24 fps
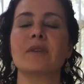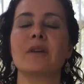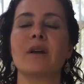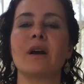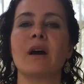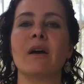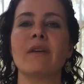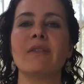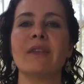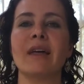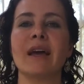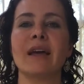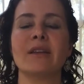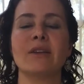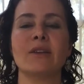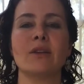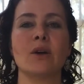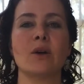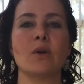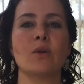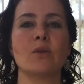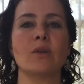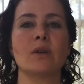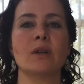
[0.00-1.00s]
On that
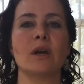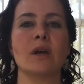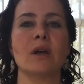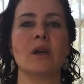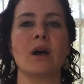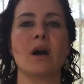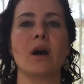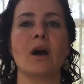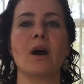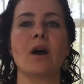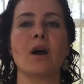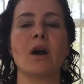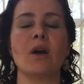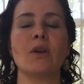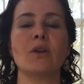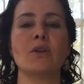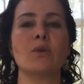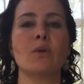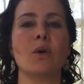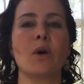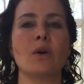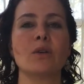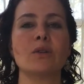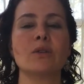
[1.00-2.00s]
note,
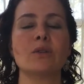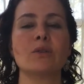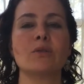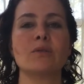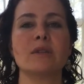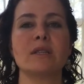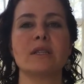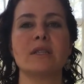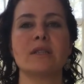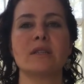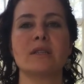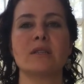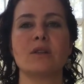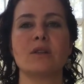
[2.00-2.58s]
you also need to